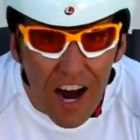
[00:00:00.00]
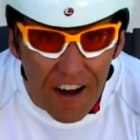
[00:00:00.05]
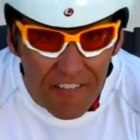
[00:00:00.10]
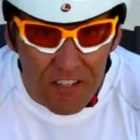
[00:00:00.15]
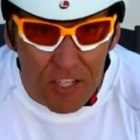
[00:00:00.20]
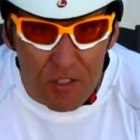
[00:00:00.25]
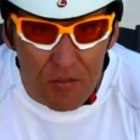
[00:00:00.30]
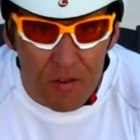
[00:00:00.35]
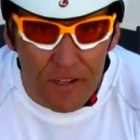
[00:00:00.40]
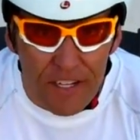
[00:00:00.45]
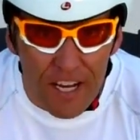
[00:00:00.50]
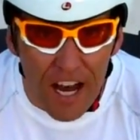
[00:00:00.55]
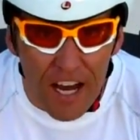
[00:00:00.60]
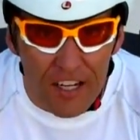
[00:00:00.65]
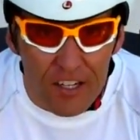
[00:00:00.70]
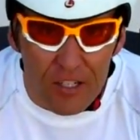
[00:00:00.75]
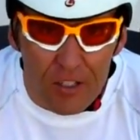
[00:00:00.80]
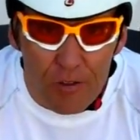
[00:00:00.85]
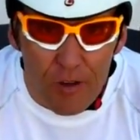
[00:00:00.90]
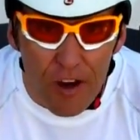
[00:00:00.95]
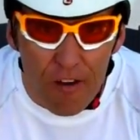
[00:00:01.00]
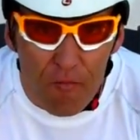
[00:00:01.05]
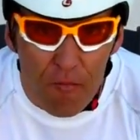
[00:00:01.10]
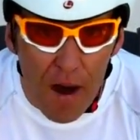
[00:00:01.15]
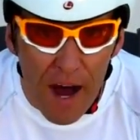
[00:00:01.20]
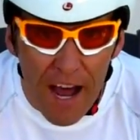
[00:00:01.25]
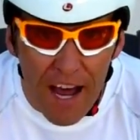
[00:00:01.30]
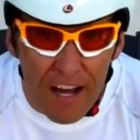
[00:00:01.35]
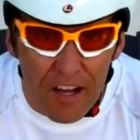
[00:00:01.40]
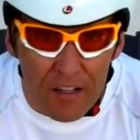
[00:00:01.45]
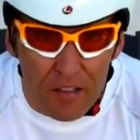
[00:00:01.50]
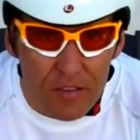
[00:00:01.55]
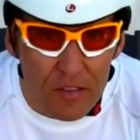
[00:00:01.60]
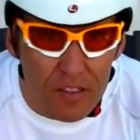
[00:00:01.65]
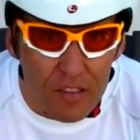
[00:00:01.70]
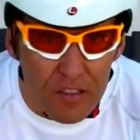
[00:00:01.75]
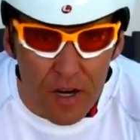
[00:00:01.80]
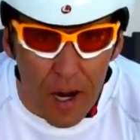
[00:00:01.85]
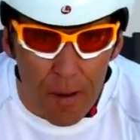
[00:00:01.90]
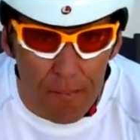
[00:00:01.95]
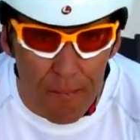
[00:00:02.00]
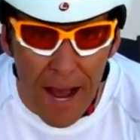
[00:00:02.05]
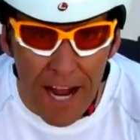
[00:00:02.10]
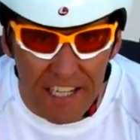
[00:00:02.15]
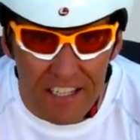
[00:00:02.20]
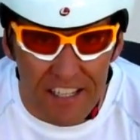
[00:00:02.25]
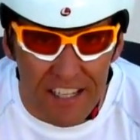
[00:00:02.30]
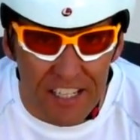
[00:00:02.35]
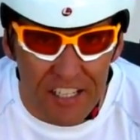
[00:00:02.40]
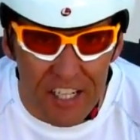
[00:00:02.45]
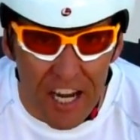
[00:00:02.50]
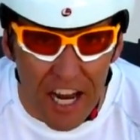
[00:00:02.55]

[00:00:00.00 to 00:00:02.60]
I've just ridden 112 miles. I'm back to the